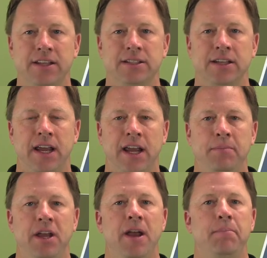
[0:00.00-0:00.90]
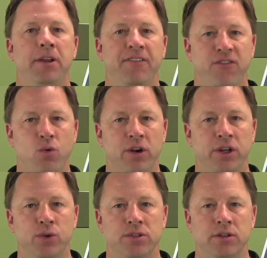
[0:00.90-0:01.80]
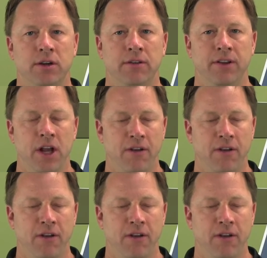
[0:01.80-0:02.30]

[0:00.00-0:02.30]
the same before you serve.